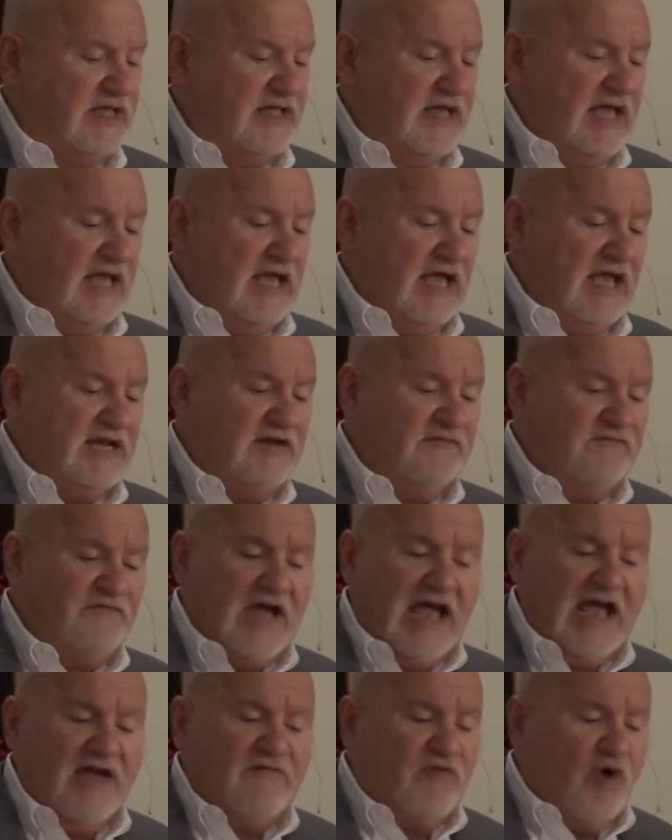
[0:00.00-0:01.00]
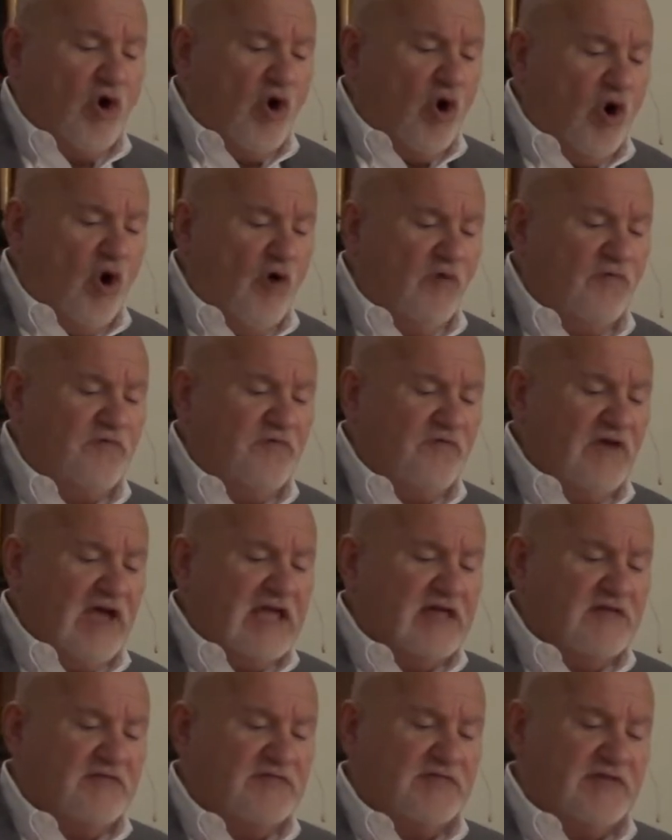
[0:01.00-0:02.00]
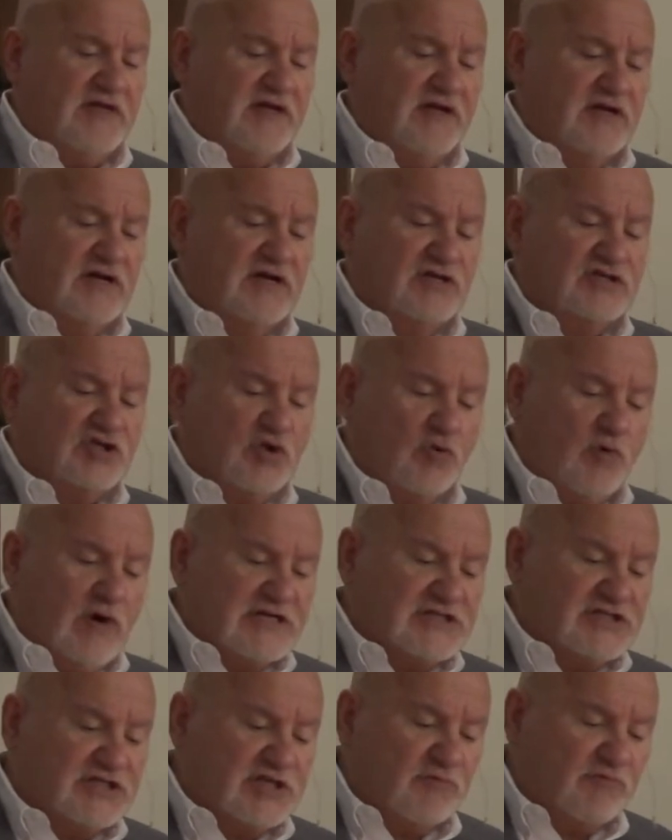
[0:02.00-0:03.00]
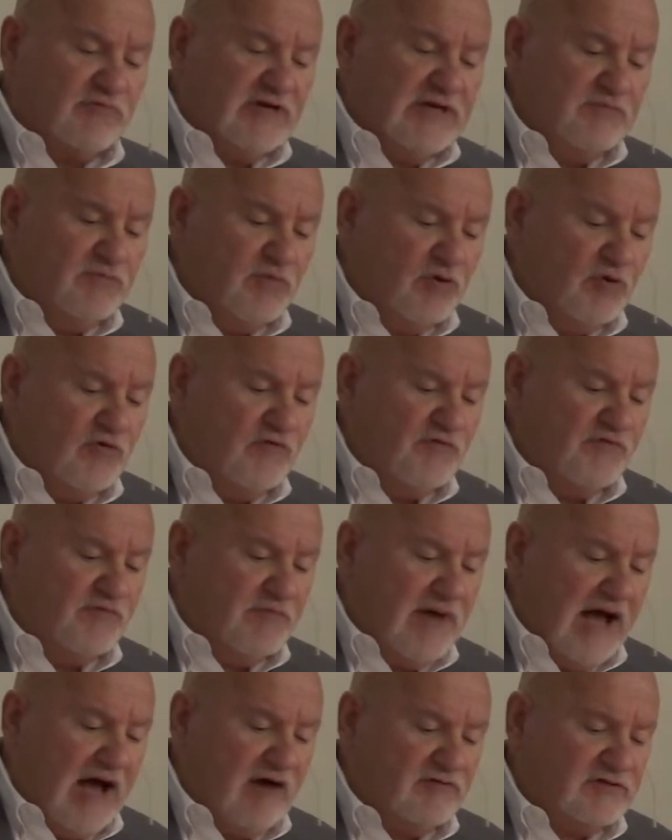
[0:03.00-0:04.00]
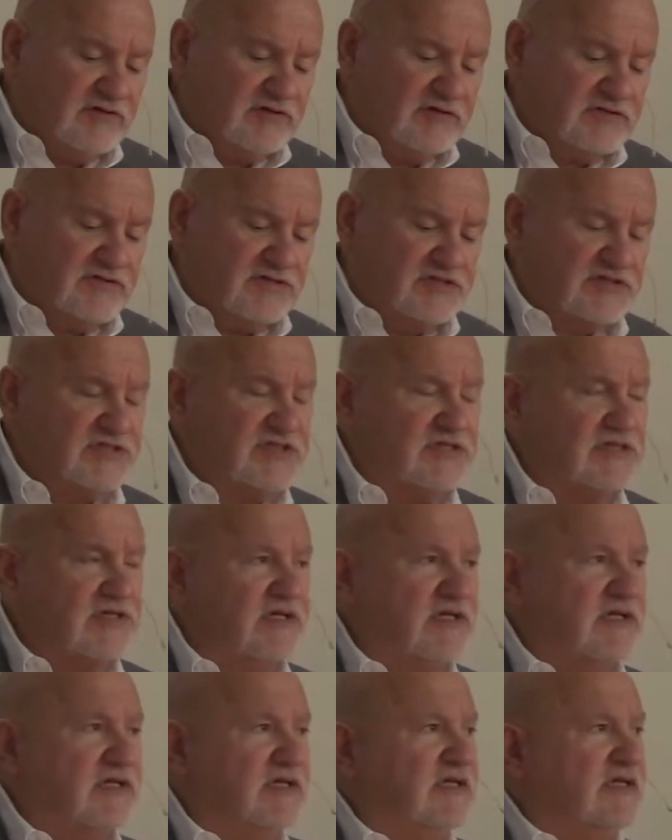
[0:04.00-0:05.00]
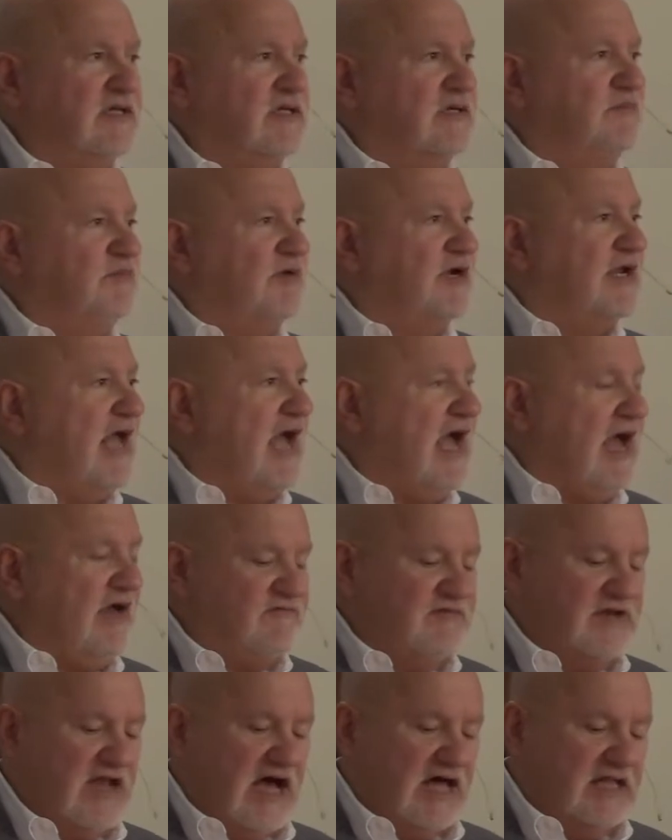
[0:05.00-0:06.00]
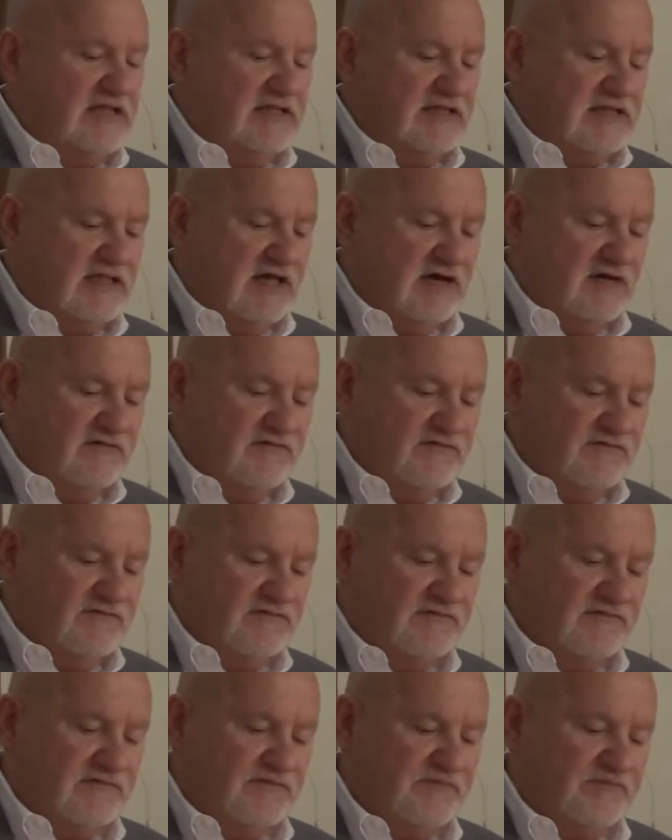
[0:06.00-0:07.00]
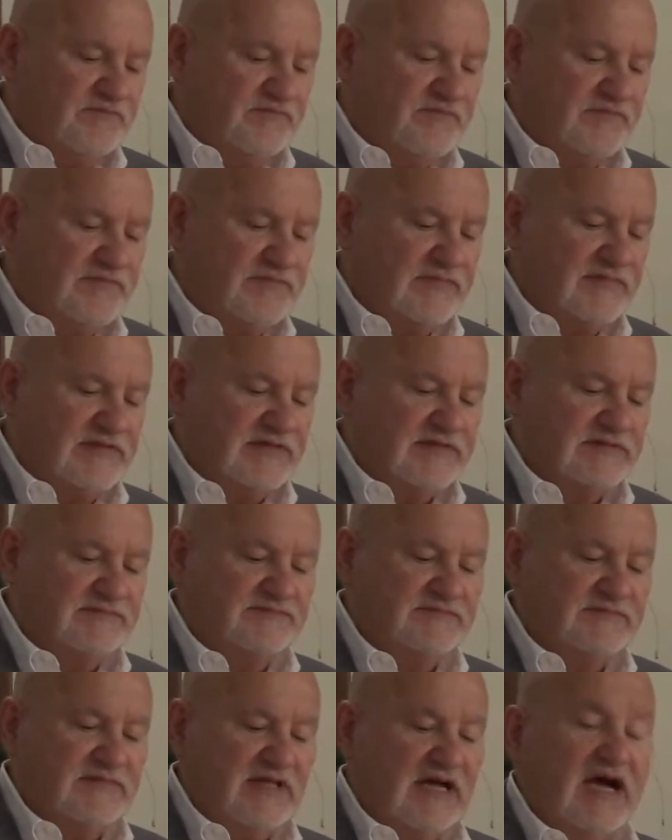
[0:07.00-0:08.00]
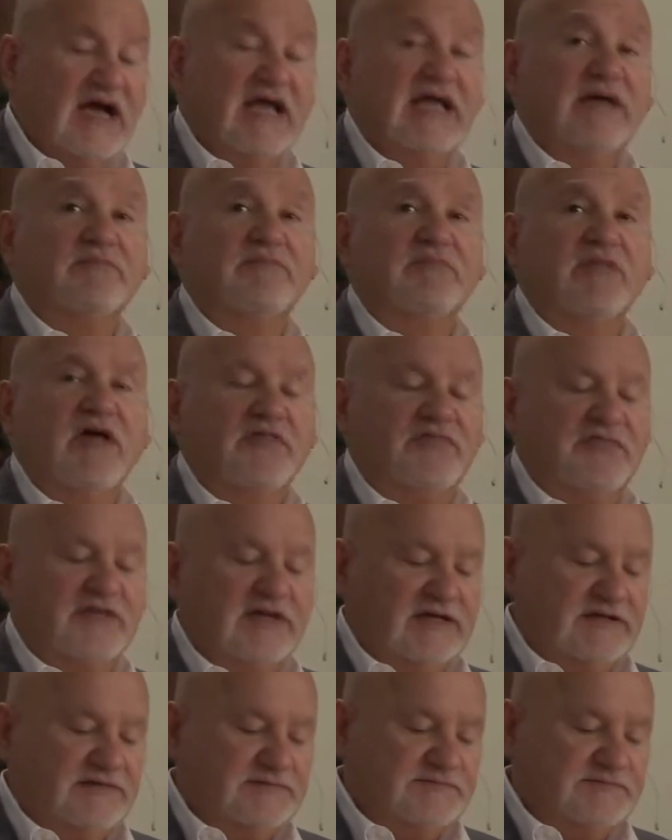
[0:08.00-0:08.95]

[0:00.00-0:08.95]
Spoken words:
and if I have all faith so as to remove mountains, but have not love, I am nothing.